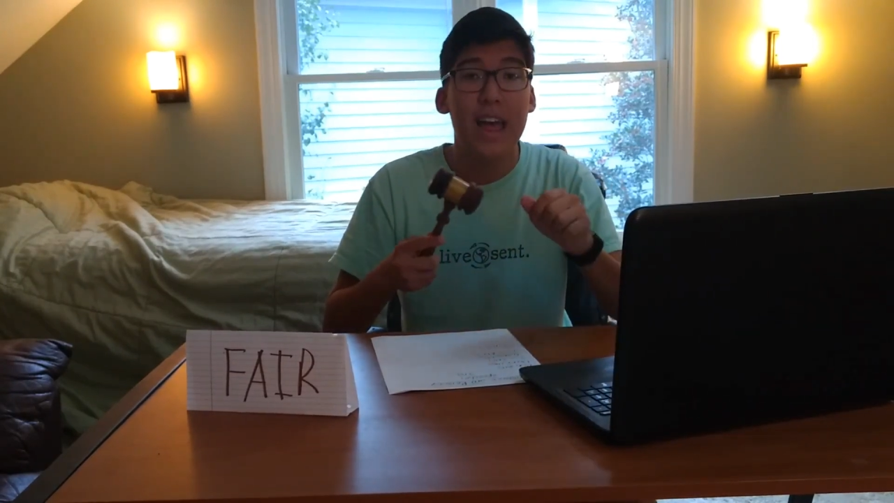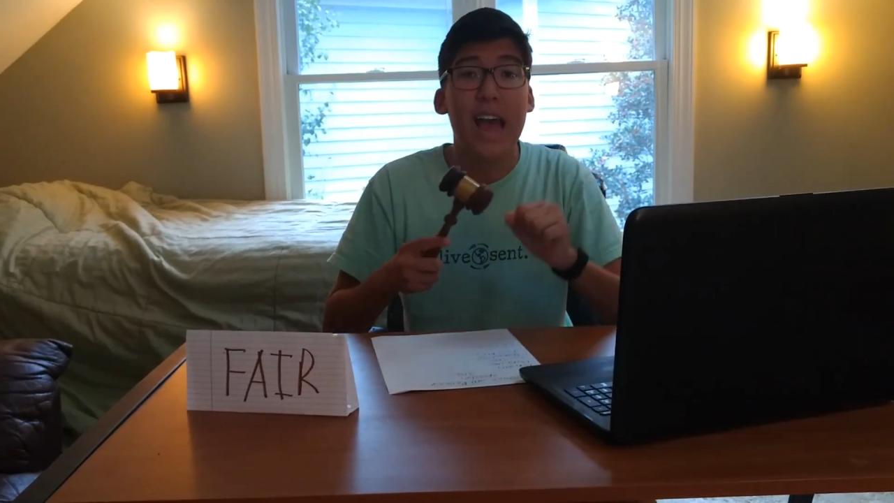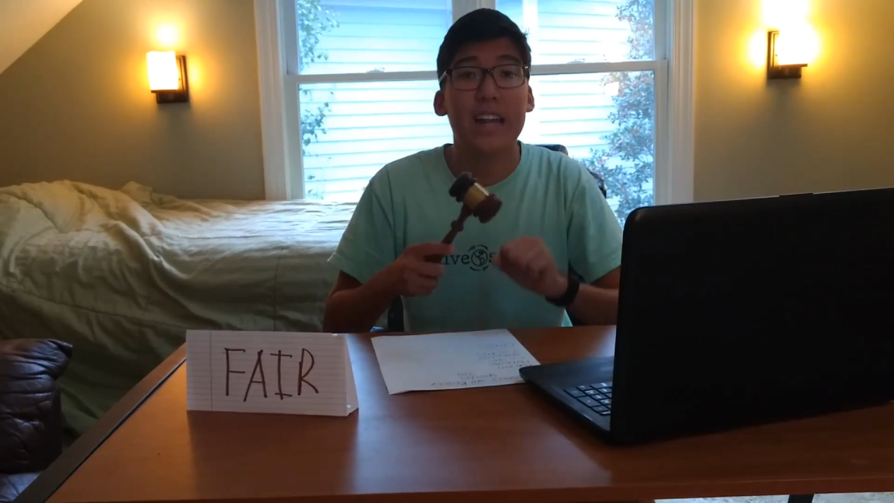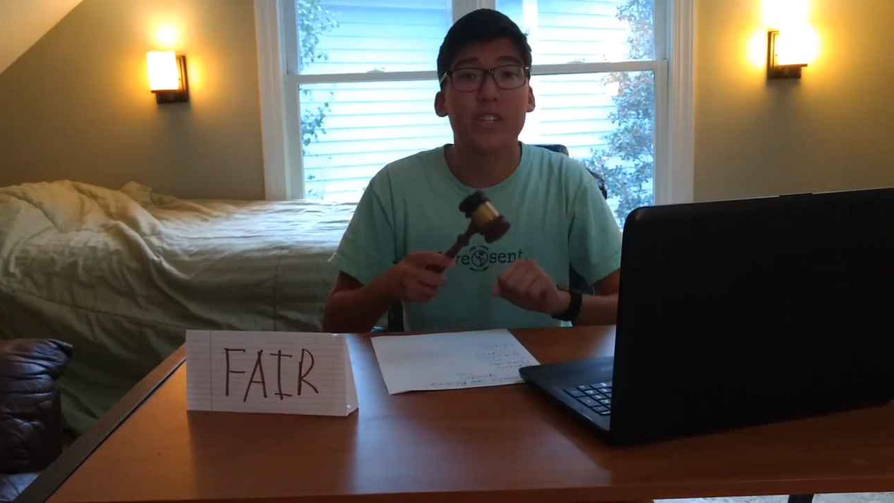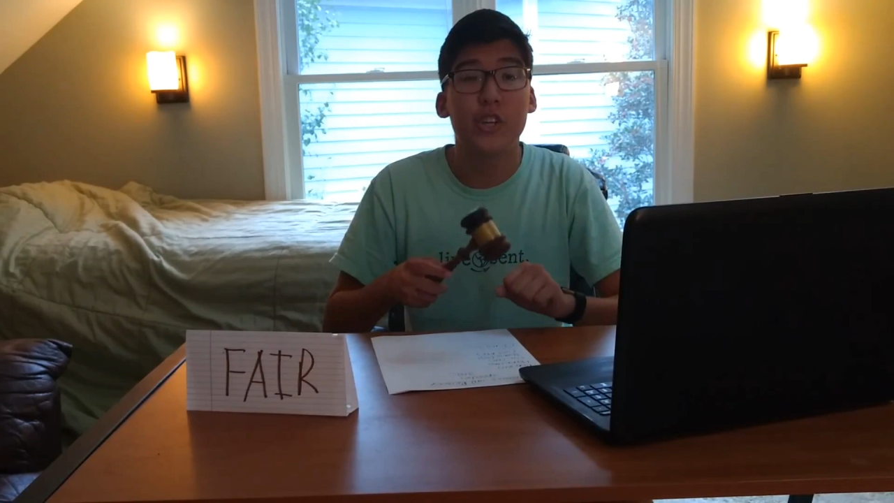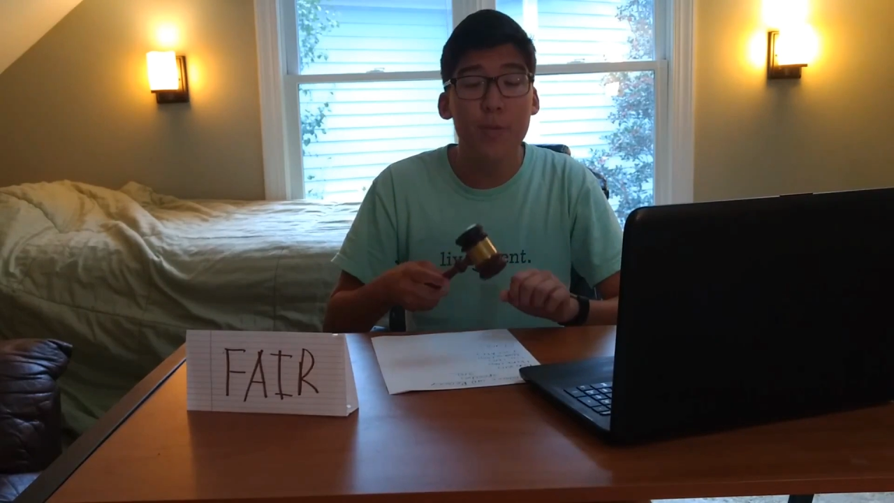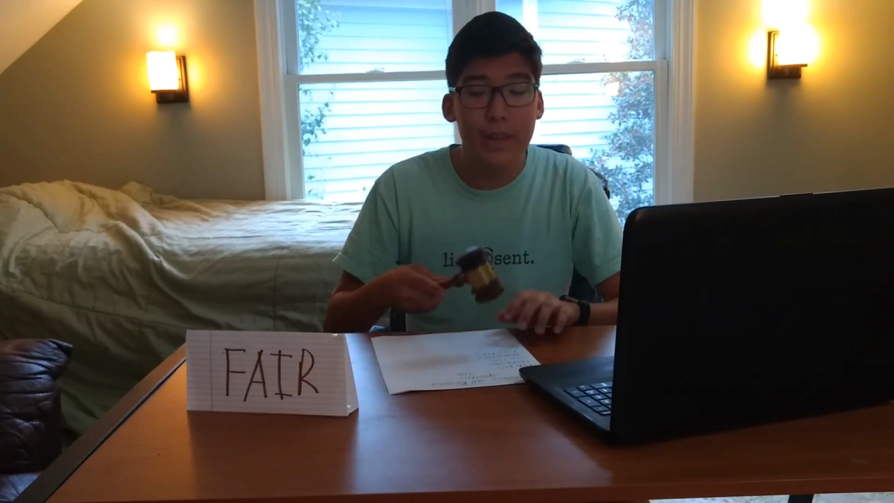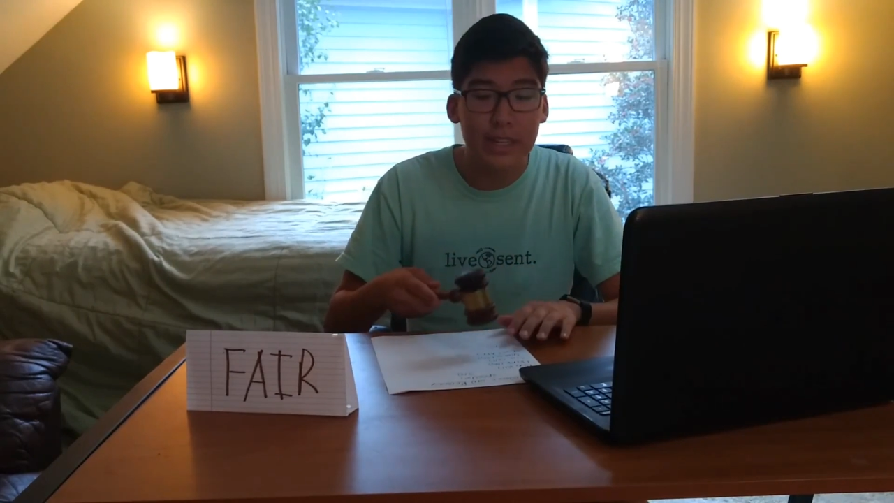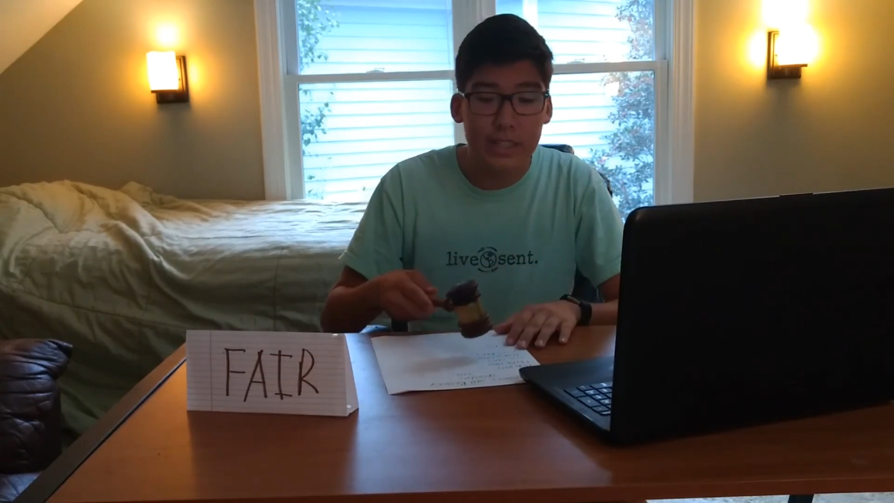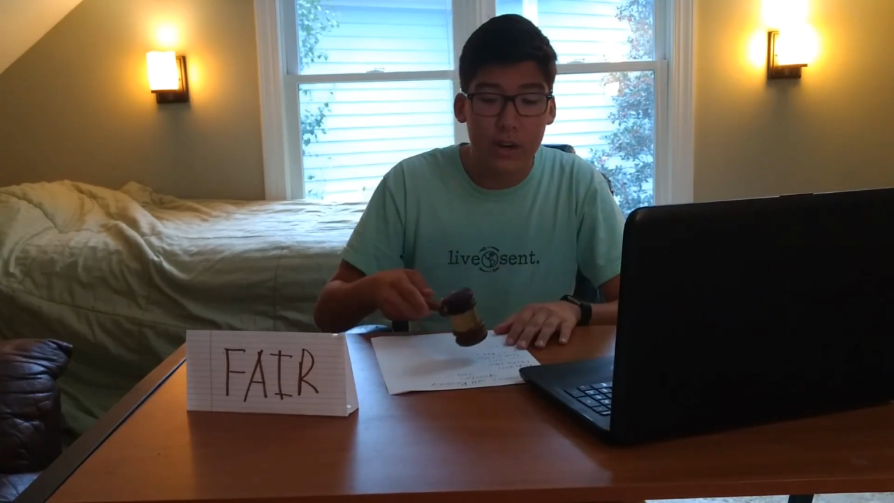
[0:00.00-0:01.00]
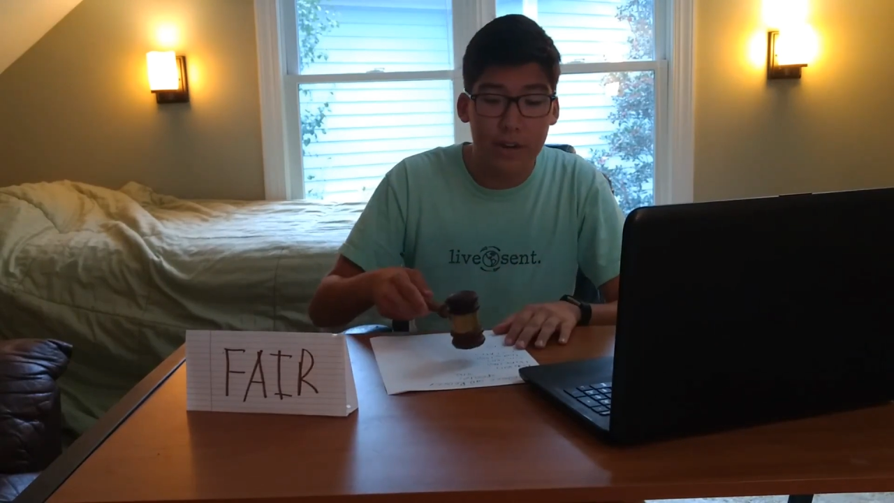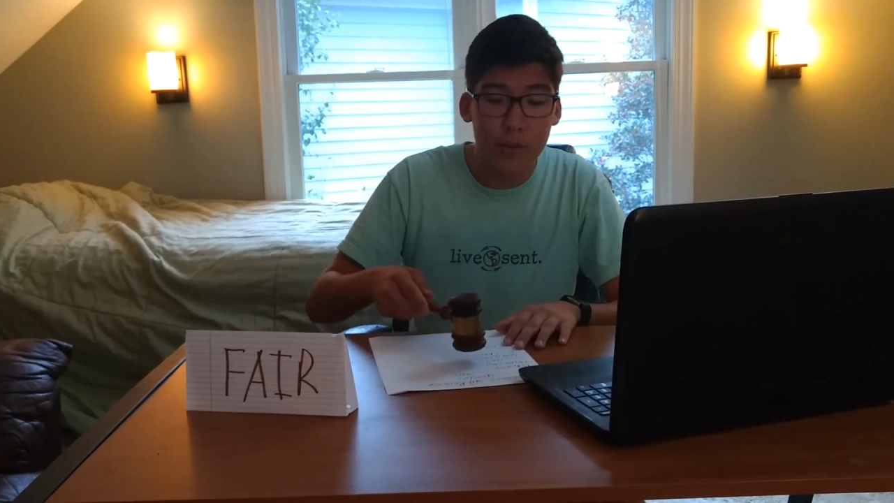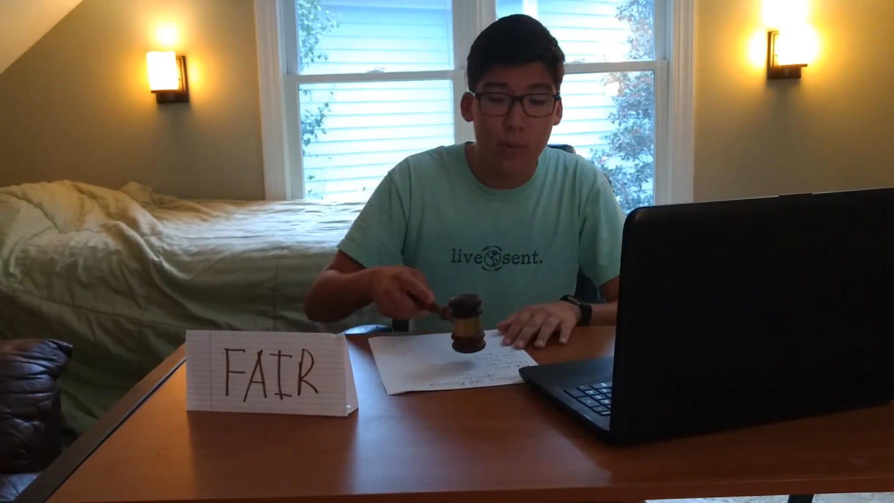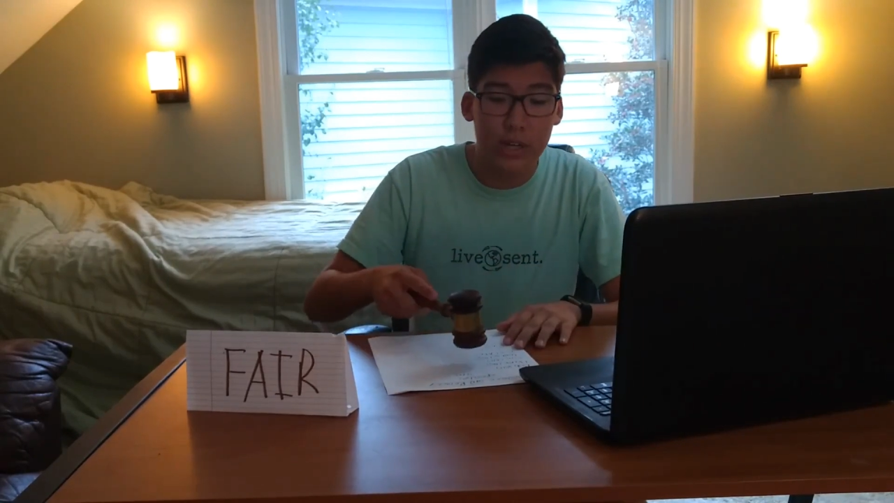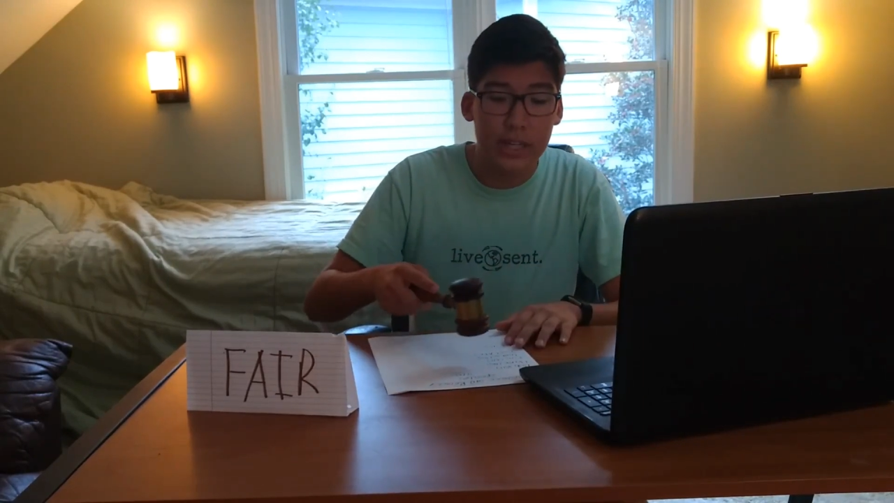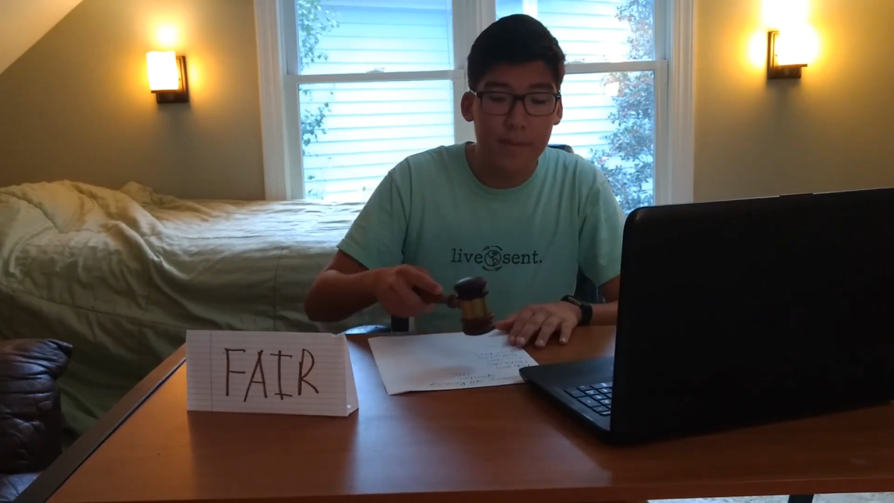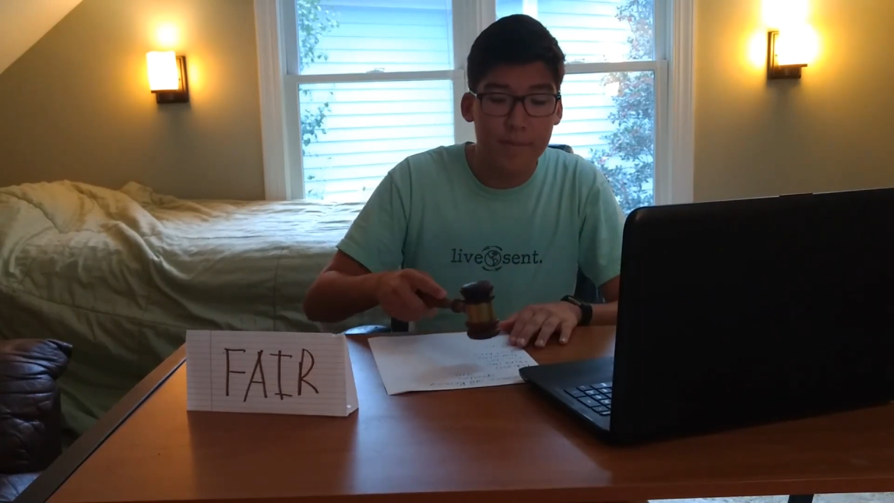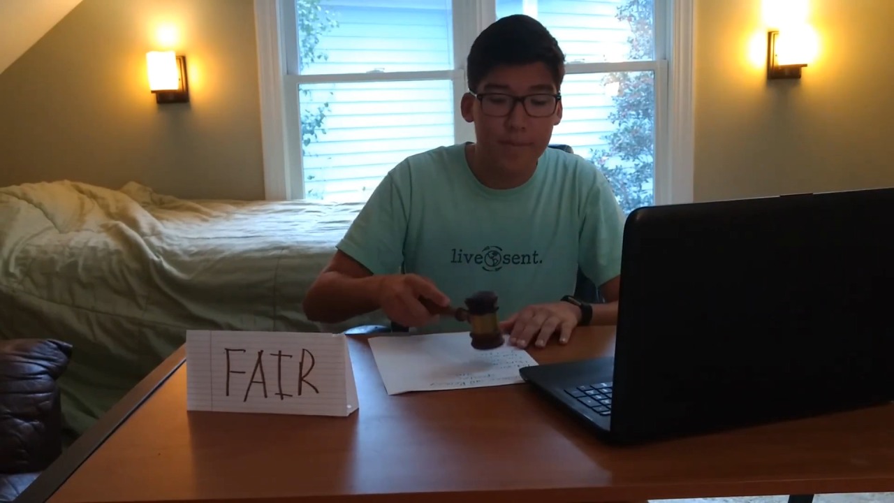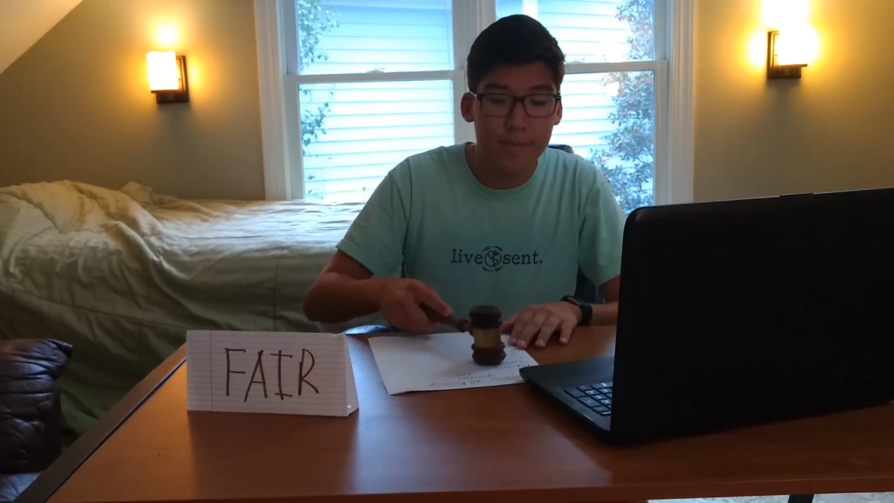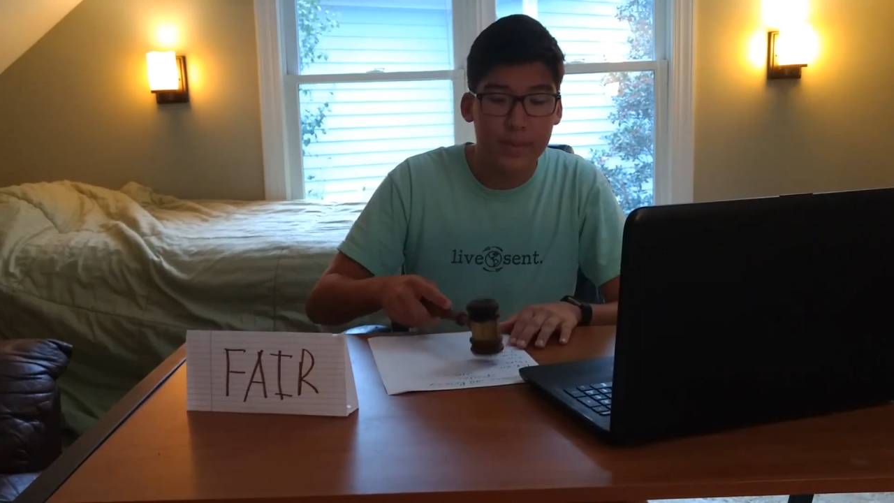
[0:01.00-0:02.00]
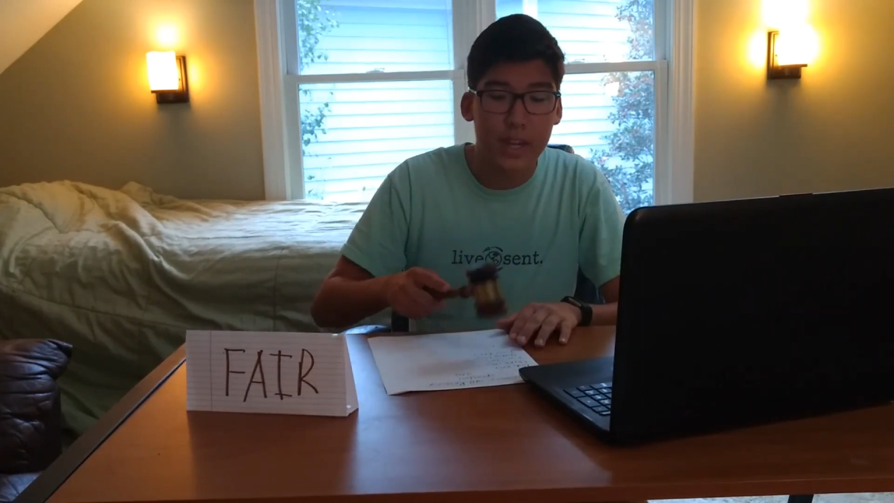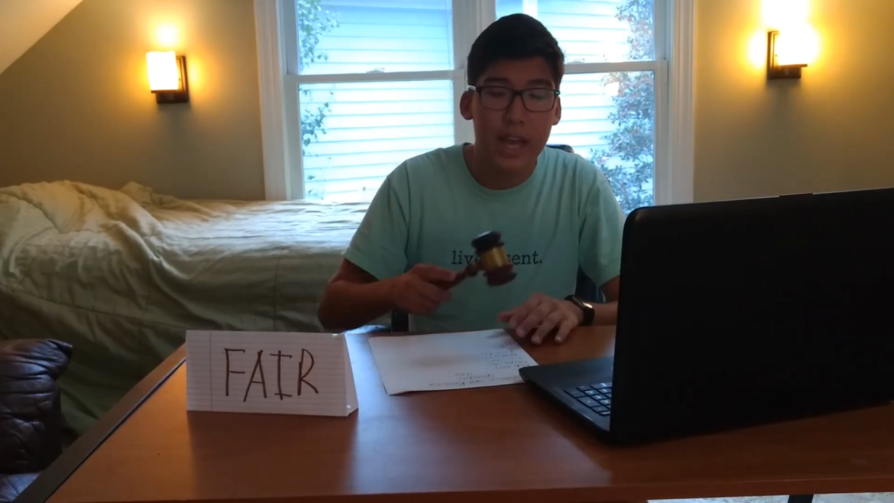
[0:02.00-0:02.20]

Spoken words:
At 2 minutes, I'll give you 1 tap.